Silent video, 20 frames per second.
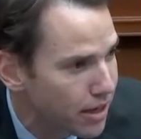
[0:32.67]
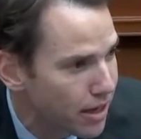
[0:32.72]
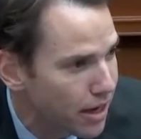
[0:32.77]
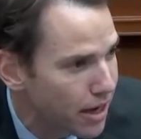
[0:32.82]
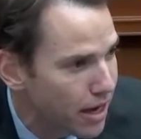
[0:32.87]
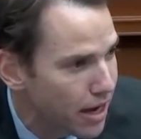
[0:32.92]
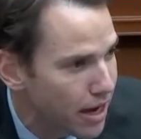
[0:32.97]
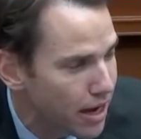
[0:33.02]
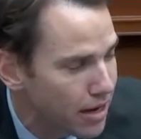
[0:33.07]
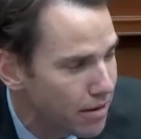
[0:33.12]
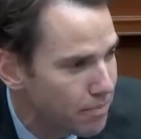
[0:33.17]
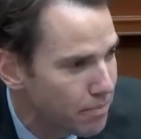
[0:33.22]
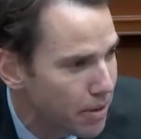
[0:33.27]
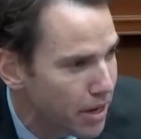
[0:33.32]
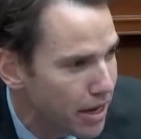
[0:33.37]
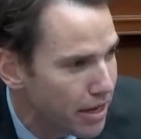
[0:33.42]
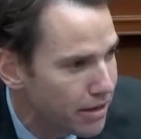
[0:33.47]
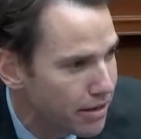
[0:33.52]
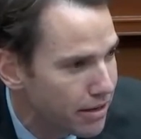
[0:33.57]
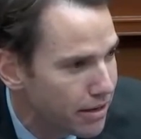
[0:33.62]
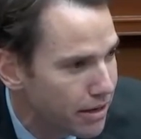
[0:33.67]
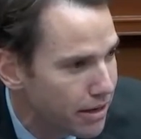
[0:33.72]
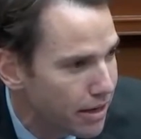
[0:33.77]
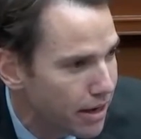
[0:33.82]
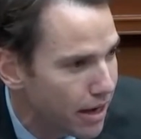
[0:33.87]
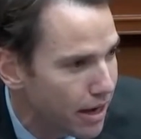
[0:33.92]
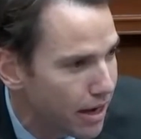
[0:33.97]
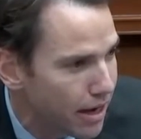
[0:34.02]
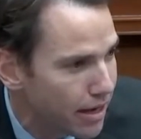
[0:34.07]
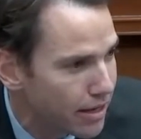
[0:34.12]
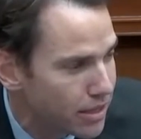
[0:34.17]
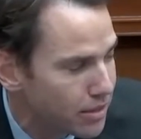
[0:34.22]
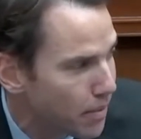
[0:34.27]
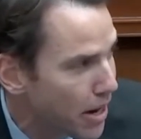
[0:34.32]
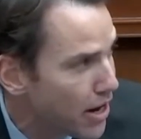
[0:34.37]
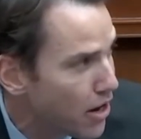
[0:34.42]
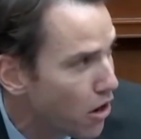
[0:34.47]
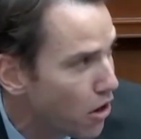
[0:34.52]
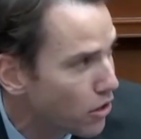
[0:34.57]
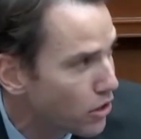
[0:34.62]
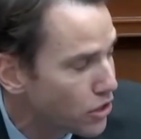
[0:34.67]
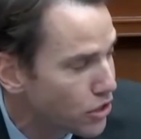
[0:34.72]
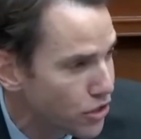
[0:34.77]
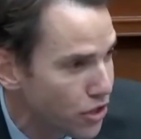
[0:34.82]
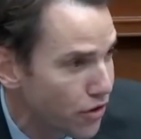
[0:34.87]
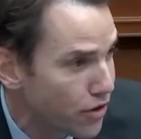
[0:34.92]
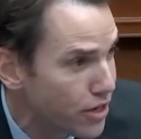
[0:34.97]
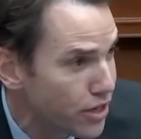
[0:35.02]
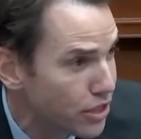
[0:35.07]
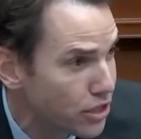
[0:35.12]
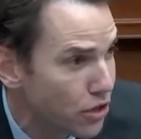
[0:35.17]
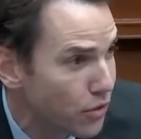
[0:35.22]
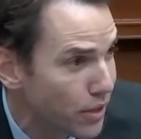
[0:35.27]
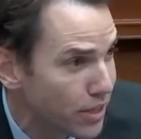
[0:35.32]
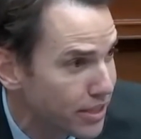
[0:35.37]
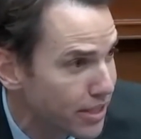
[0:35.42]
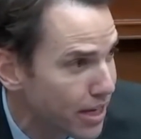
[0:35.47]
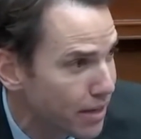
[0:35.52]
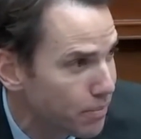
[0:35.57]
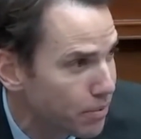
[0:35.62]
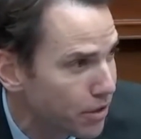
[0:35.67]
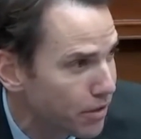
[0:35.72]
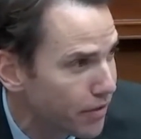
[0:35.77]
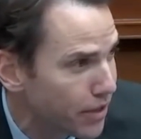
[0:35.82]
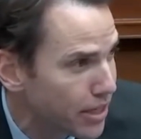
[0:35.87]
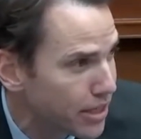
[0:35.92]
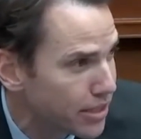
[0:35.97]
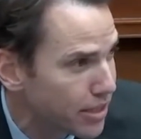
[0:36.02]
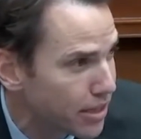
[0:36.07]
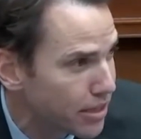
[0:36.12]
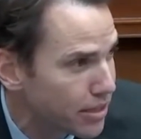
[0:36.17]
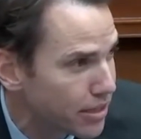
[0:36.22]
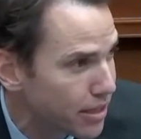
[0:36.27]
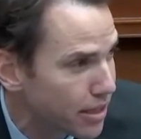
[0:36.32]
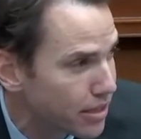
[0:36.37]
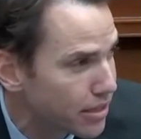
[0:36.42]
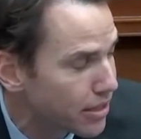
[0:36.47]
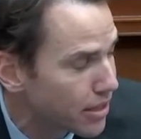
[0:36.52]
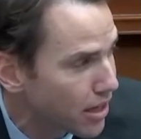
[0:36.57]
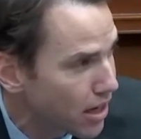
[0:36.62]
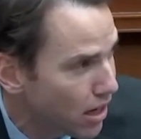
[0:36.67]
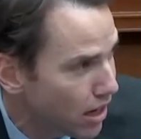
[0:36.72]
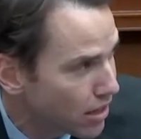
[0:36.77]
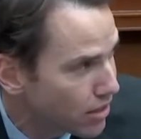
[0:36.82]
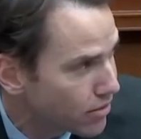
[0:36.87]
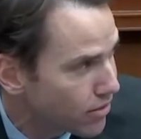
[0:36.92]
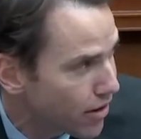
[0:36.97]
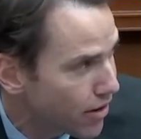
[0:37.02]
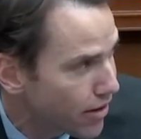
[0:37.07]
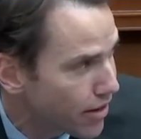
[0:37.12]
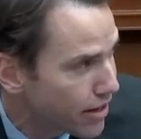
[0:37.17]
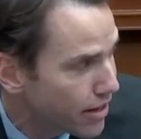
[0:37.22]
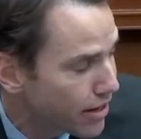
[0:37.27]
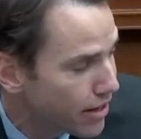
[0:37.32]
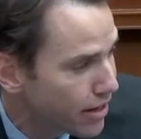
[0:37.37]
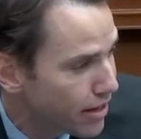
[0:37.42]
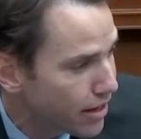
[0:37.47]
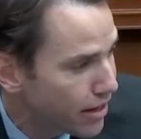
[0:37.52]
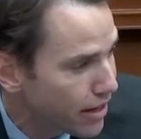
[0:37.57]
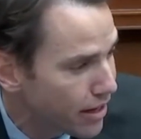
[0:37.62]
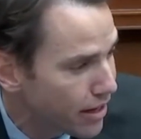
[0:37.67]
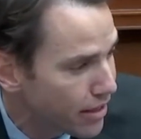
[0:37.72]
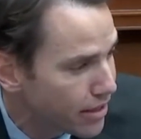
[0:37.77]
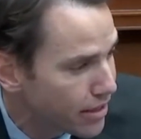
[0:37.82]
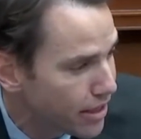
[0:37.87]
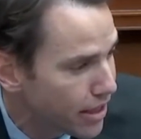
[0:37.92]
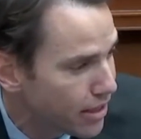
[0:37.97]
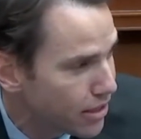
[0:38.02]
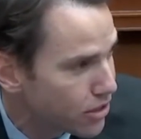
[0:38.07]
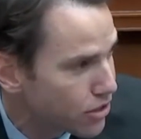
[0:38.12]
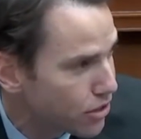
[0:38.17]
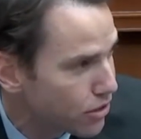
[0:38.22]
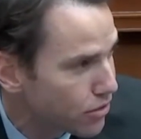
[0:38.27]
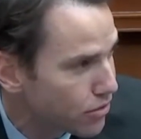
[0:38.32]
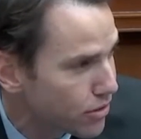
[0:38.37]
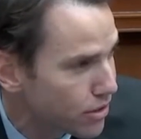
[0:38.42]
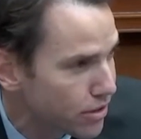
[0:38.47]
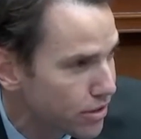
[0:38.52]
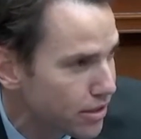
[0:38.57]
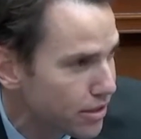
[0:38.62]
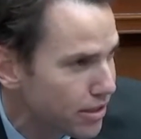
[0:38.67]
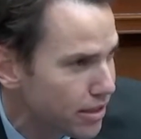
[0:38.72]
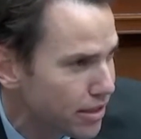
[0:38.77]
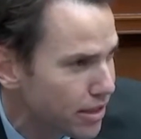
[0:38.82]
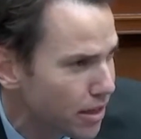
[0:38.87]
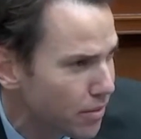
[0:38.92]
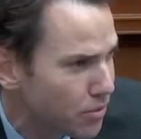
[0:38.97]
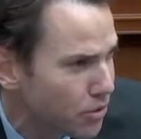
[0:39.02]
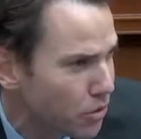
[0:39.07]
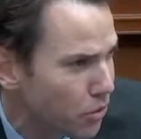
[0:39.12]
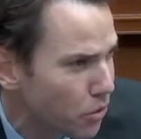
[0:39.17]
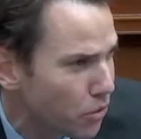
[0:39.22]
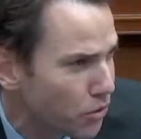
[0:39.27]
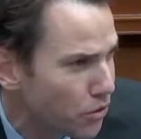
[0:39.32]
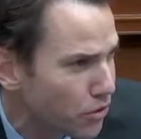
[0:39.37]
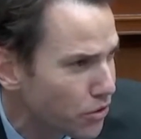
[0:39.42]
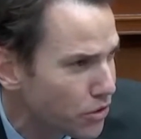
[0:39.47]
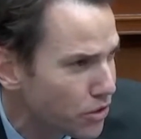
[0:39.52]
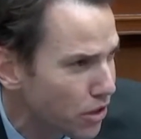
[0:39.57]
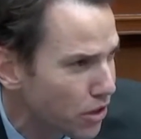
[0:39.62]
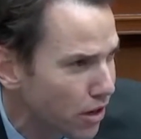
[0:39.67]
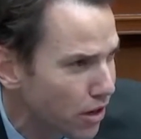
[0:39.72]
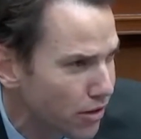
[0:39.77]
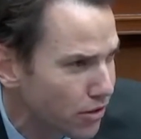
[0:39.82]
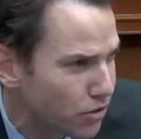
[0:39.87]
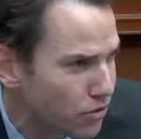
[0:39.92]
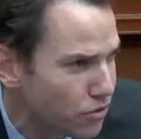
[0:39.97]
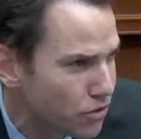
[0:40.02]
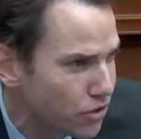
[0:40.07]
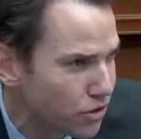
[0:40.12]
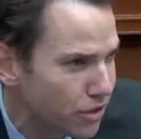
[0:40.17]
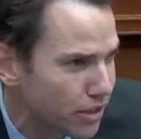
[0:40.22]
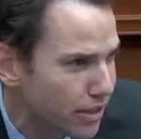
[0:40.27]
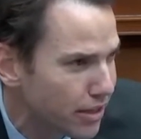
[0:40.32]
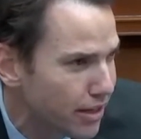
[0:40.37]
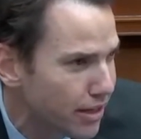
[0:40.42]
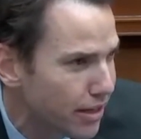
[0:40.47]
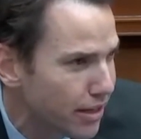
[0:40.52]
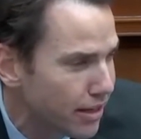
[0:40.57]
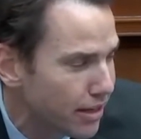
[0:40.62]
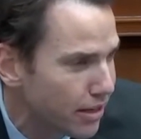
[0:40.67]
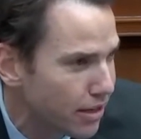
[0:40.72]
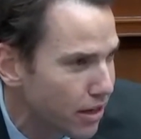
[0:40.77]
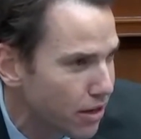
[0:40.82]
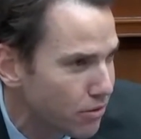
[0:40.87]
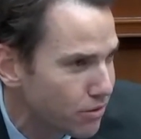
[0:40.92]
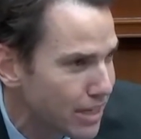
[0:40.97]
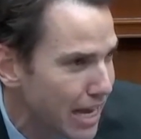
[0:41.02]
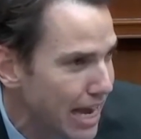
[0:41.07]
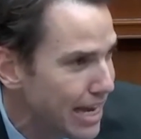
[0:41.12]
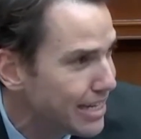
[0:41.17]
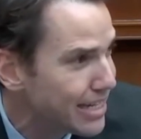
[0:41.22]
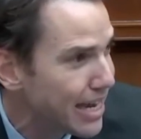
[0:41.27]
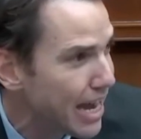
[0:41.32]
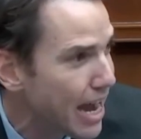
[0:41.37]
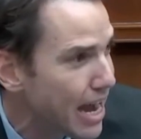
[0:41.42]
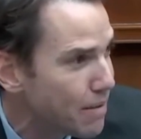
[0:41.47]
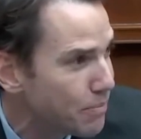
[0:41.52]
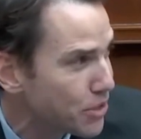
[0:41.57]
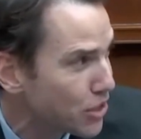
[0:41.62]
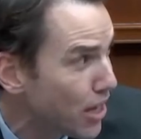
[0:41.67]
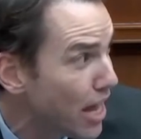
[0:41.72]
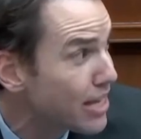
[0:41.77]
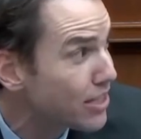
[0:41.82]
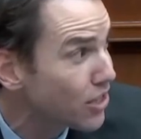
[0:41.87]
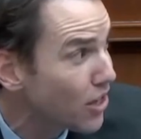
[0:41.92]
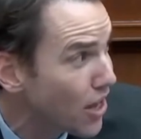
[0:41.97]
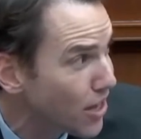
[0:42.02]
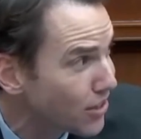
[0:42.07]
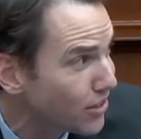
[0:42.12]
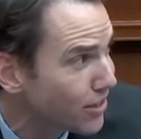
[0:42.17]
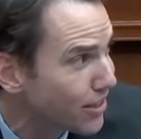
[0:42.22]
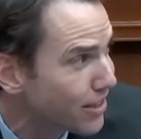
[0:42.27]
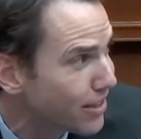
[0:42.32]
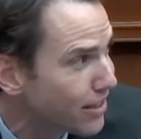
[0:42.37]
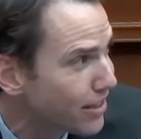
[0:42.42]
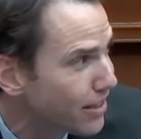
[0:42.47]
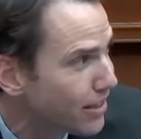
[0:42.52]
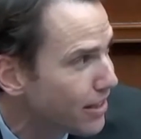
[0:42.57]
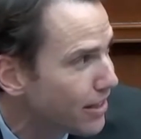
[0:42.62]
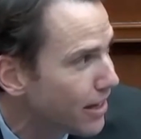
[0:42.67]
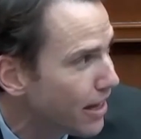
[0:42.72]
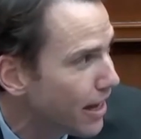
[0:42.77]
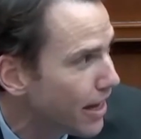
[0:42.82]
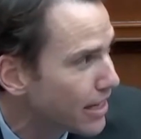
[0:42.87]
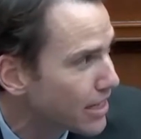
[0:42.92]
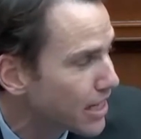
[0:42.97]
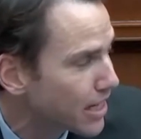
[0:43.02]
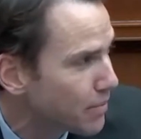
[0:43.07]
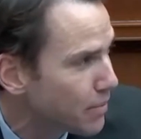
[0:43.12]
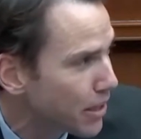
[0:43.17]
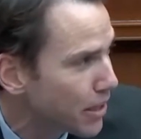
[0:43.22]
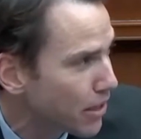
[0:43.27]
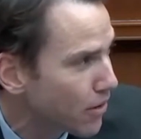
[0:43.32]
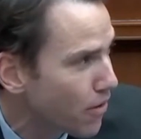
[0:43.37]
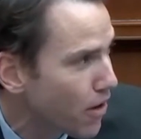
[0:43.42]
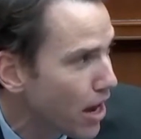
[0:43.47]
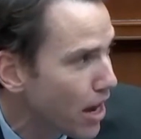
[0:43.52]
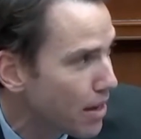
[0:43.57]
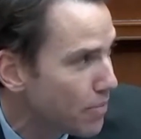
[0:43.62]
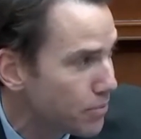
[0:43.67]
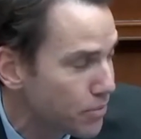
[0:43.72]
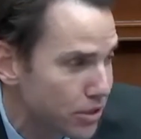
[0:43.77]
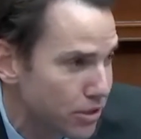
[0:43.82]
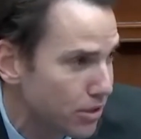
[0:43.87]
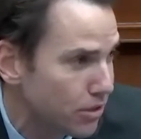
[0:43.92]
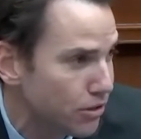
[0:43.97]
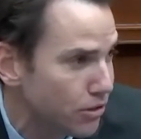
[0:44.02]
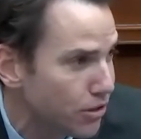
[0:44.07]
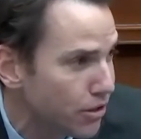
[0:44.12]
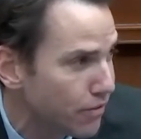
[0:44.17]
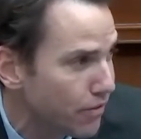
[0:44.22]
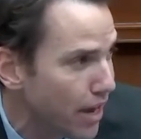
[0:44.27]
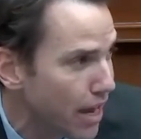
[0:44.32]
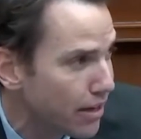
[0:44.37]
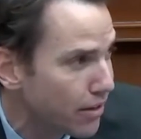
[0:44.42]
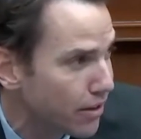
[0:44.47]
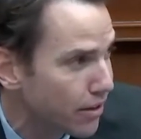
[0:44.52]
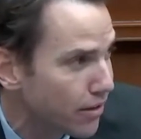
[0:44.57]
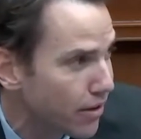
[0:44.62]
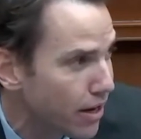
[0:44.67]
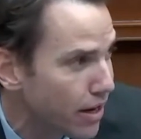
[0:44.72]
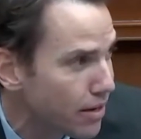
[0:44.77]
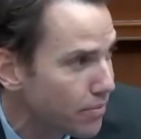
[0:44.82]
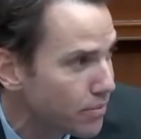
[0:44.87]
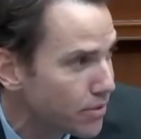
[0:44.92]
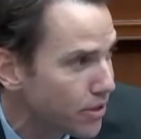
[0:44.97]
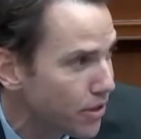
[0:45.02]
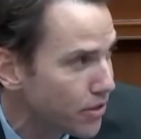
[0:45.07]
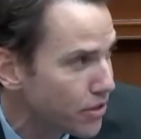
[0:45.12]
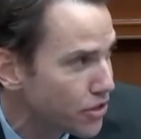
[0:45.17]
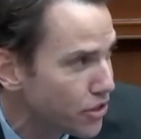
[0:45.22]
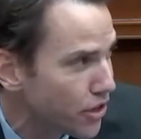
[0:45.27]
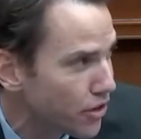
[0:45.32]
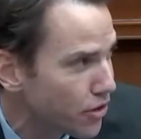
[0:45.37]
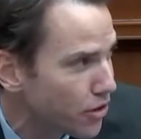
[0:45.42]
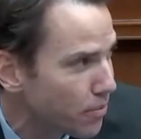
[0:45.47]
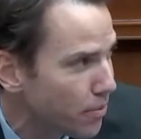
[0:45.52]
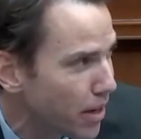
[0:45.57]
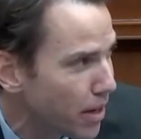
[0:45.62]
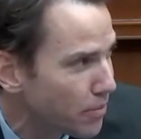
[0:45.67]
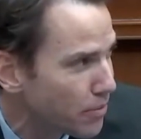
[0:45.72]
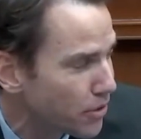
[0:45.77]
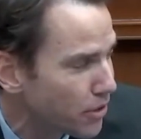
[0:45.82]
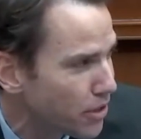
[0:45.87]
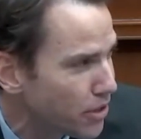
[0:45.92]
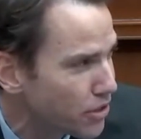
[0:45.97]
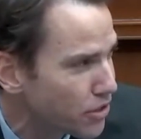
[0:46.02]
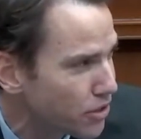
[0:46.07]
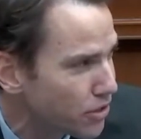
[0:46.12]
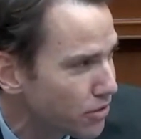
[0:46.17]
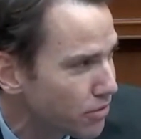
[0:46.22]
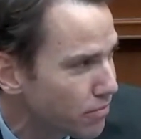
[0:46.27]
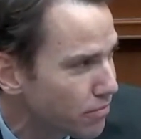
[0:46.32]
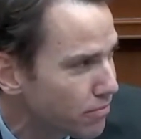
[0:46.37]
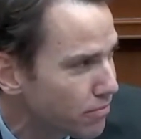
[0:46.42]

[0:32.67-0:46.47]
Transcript: But to my knowledge, there is no example of any such state. To the contrary, the data shows that CCW holders are usually 10 times less likely to commit crimes, including violent crimes, than the general population.